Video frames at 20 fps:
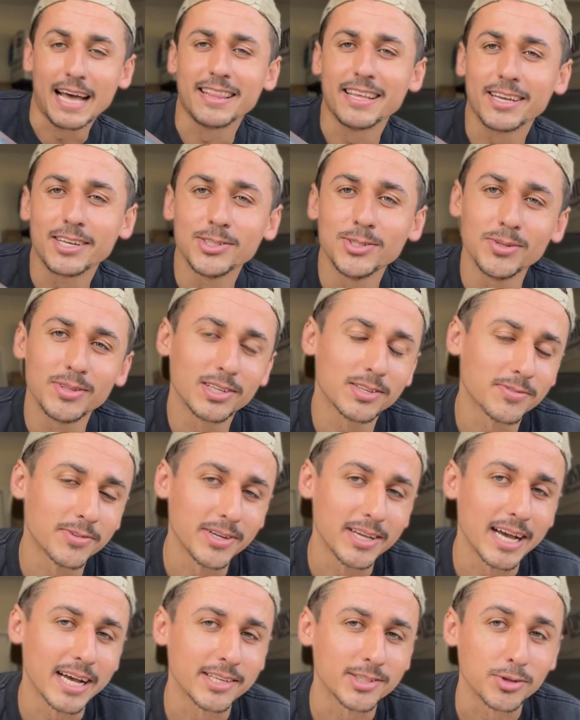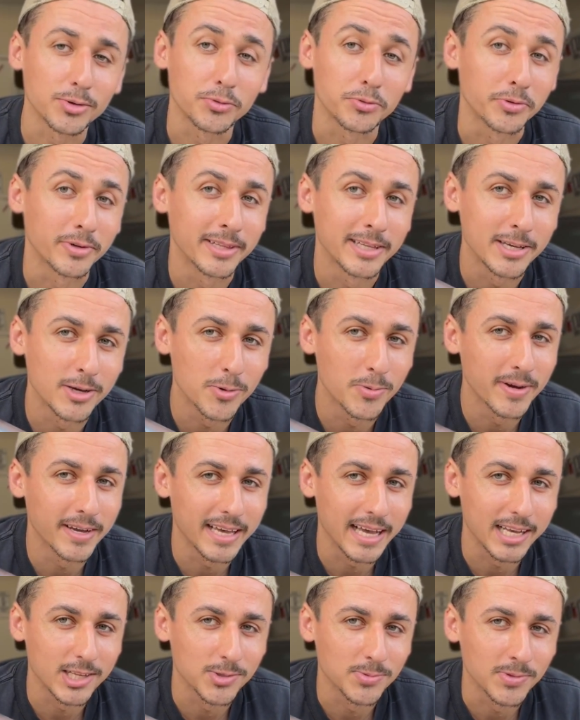they can do this for you guys really quick
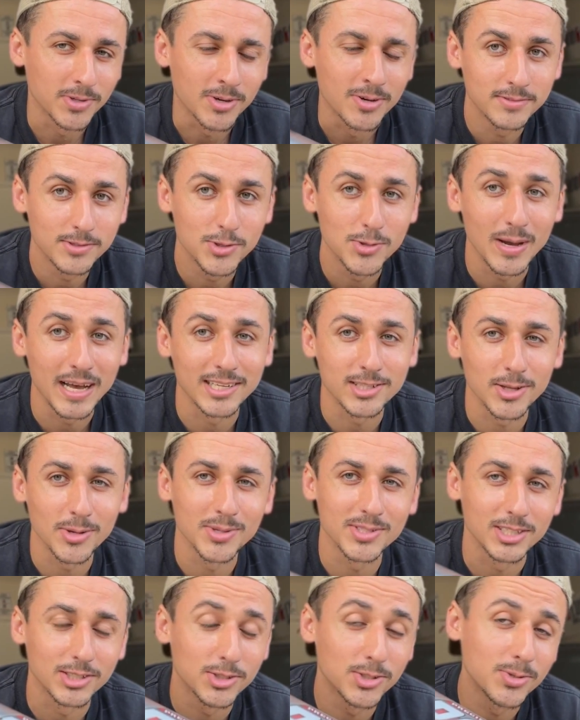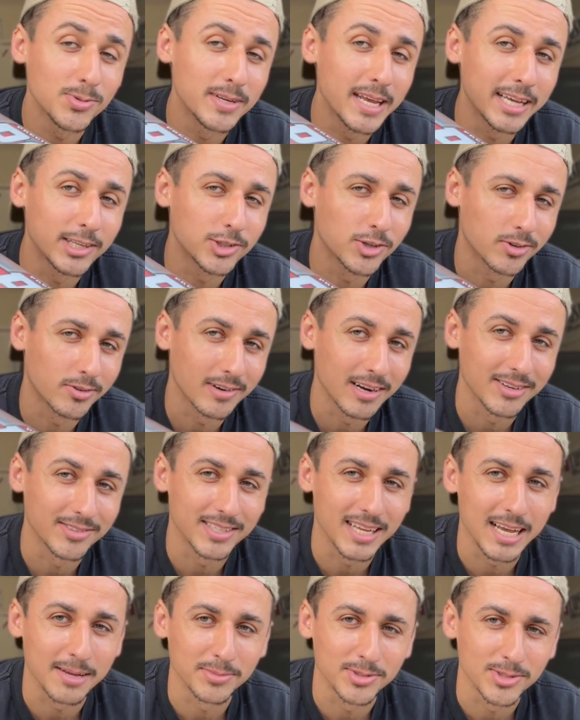as well, to as low as a 2-day turnaround
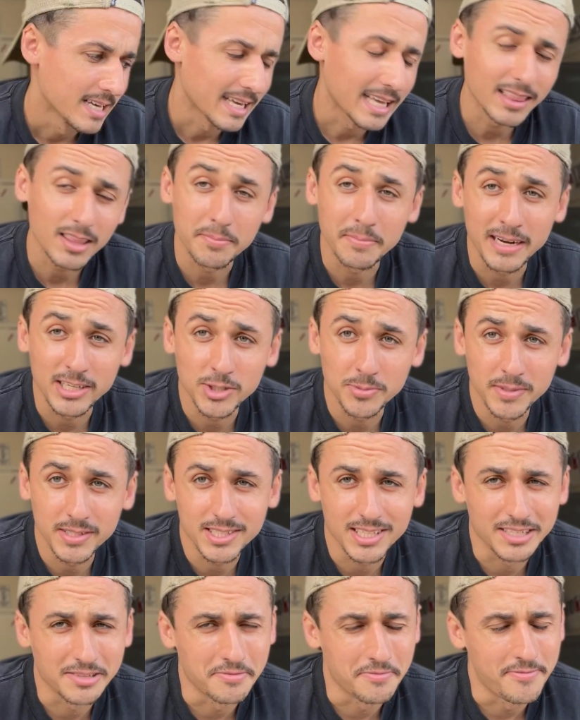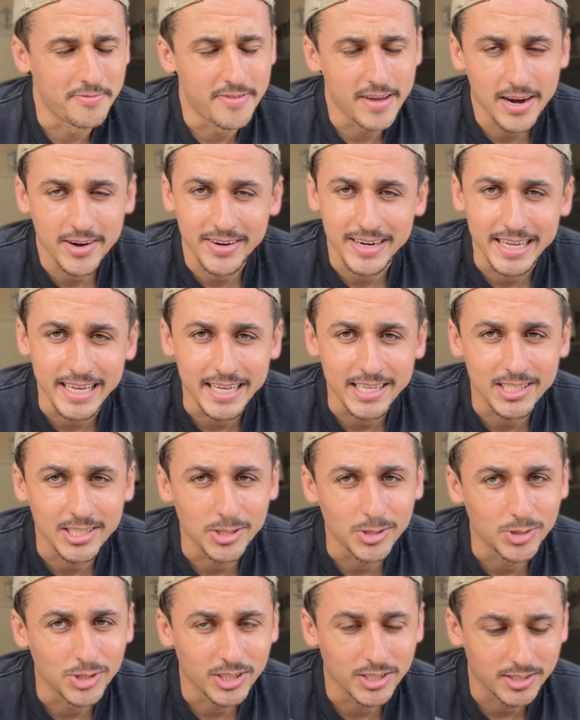time. So get the measurements. It's very easy. You
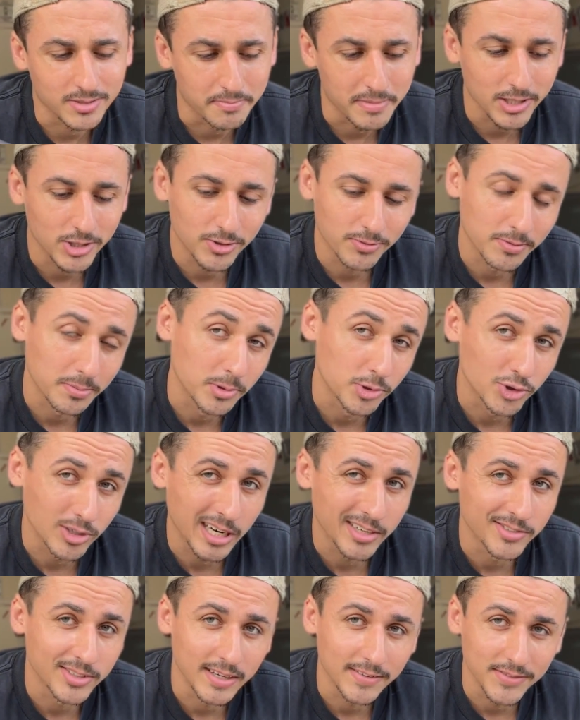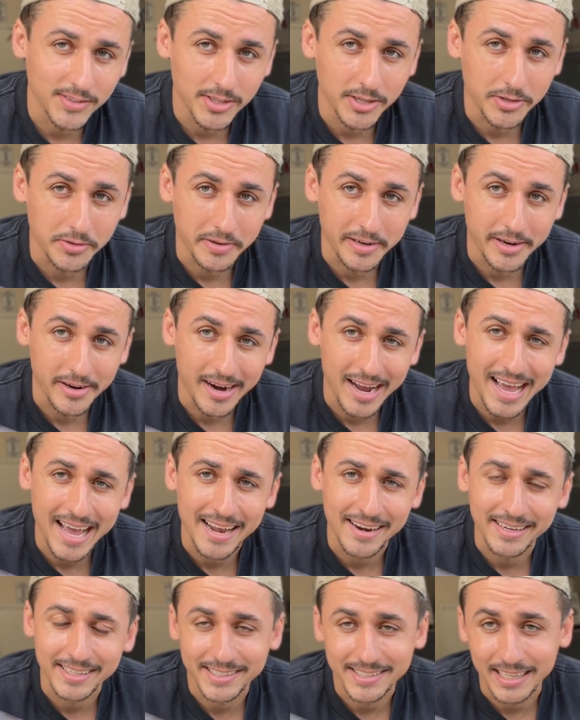just measure from the drive shaft to your rear
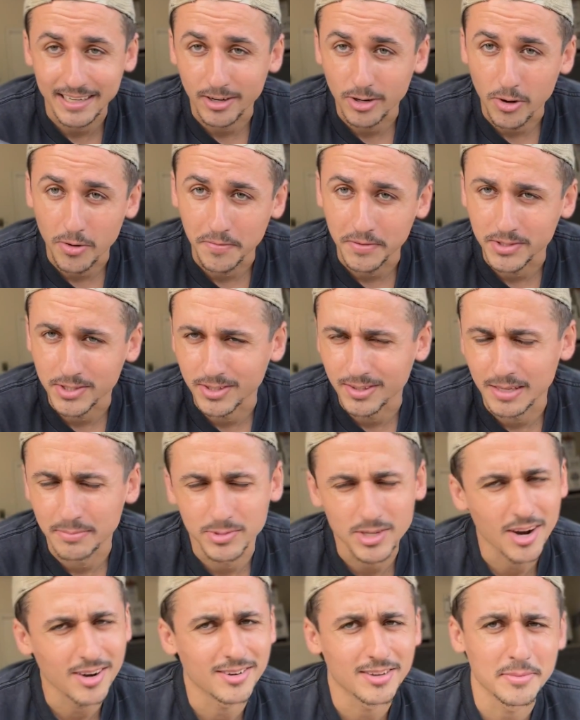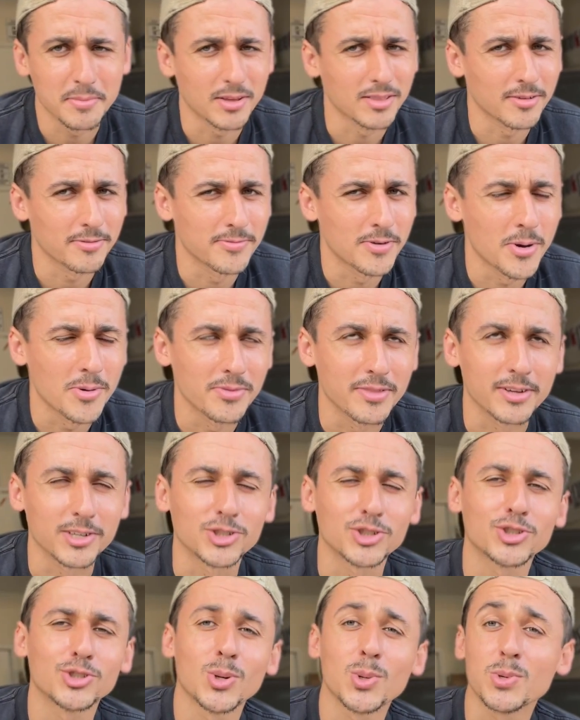end, send it over to them, talk to them on the phone. They're
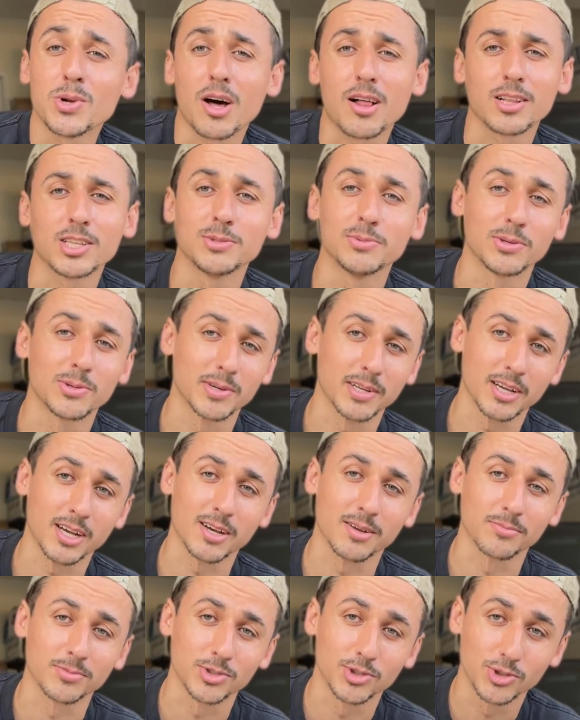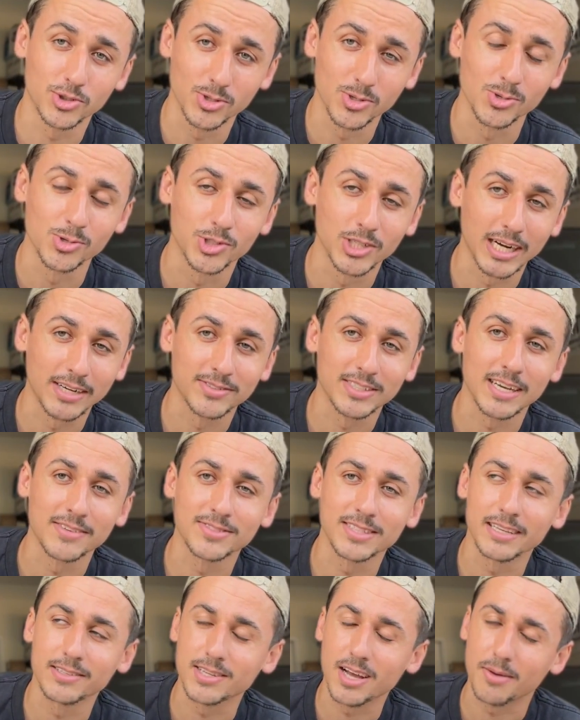so knowledgeable when it comes to drive shafts.
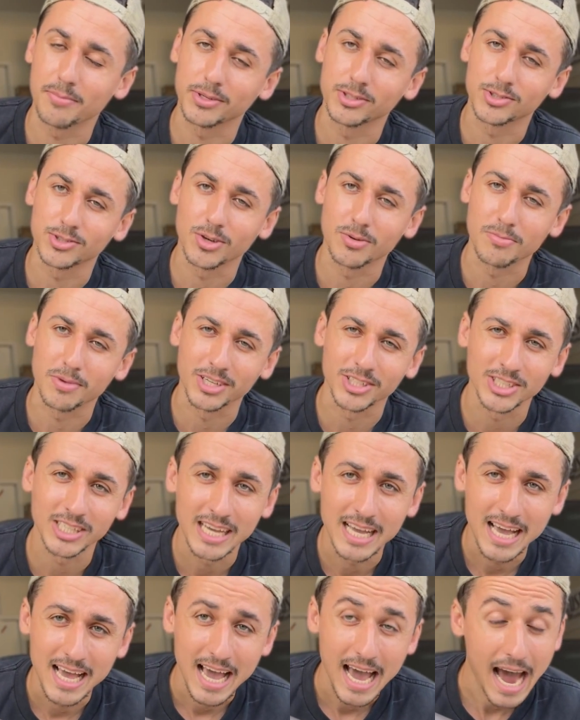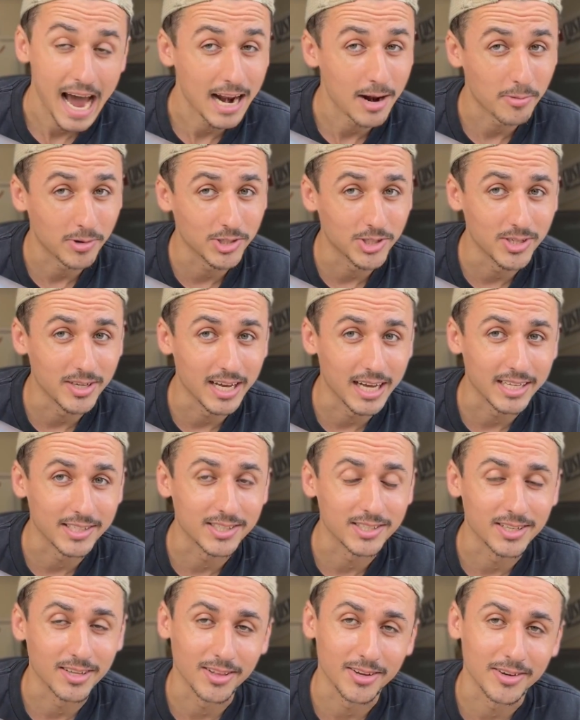They taught me so much, and I want you guys
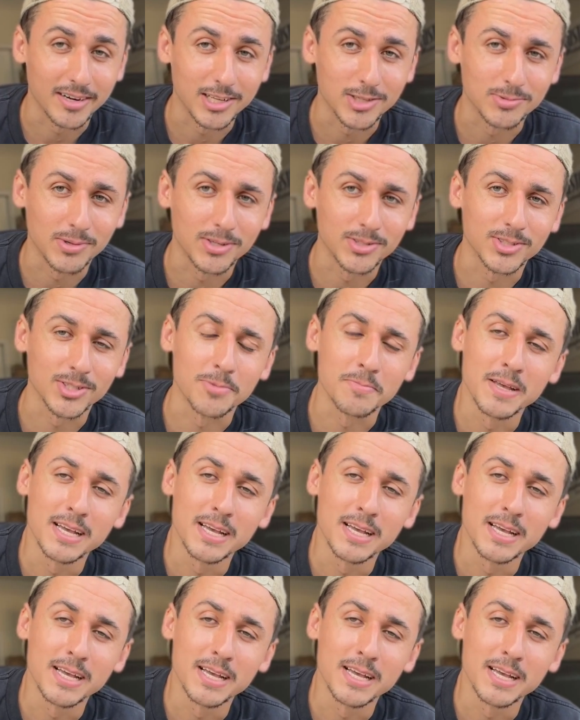to learn as well. So